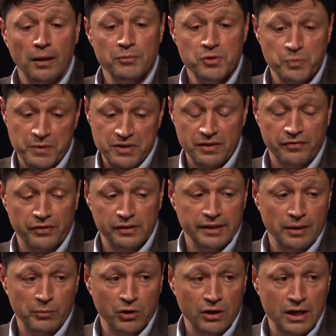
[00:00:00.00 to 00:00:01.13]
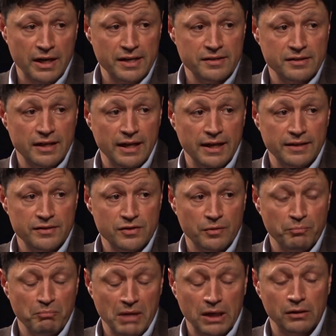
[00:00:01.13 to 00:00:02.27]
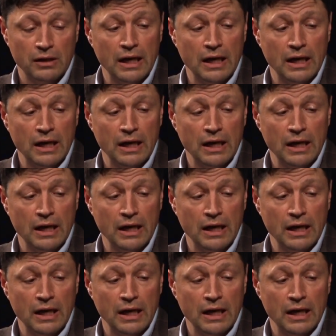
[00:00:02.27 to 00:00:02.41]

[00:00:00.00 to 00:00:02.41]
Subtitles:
specifically MRIs and some metal